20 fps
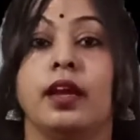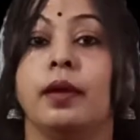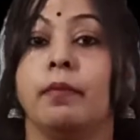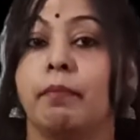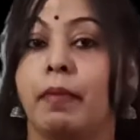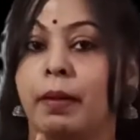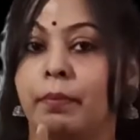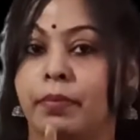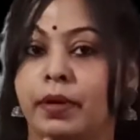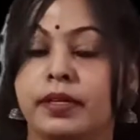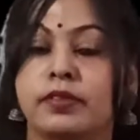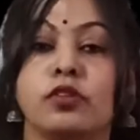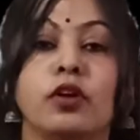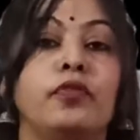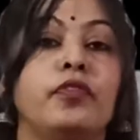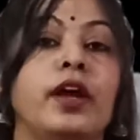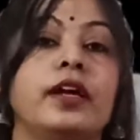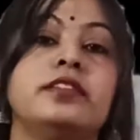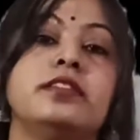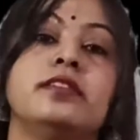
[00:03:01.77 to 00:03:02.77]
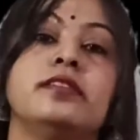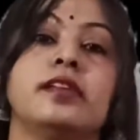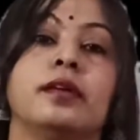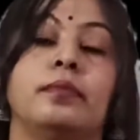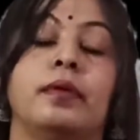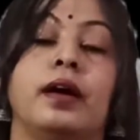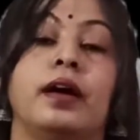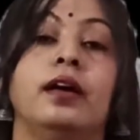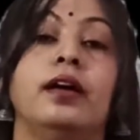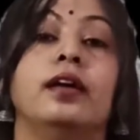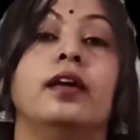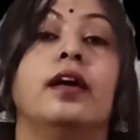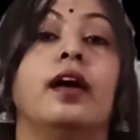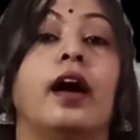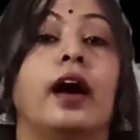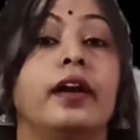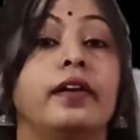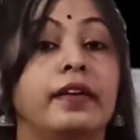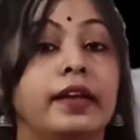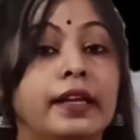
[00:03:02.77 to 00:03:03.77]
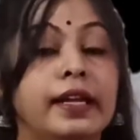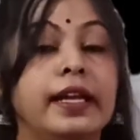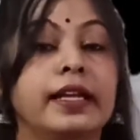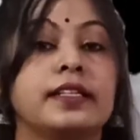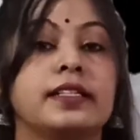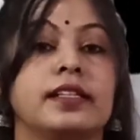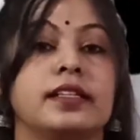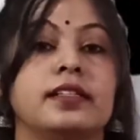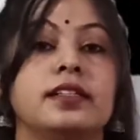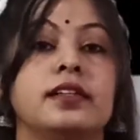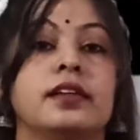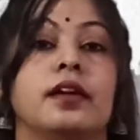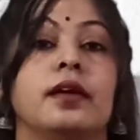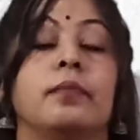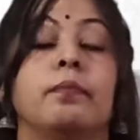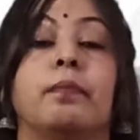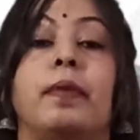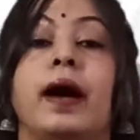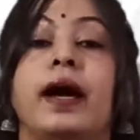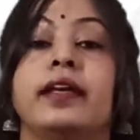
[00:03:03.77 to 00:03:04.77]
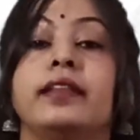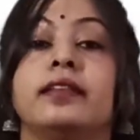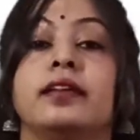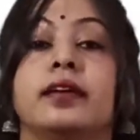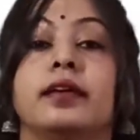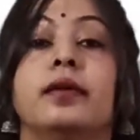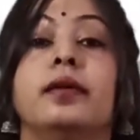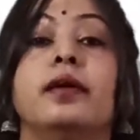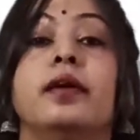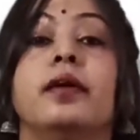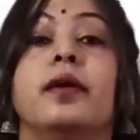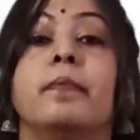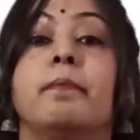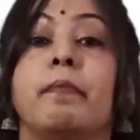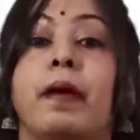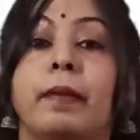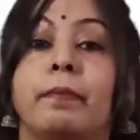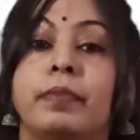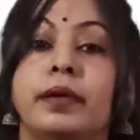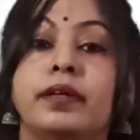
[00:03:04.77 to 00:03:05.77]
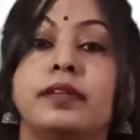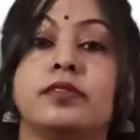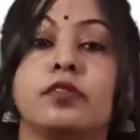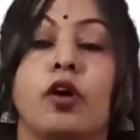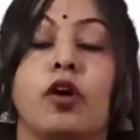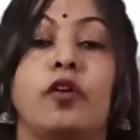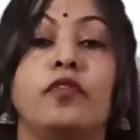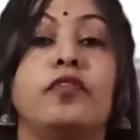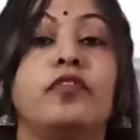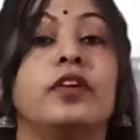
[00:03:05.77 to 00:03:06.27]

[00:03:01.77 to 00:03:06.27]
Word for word: Members of Rajya Sabha are elected by the members of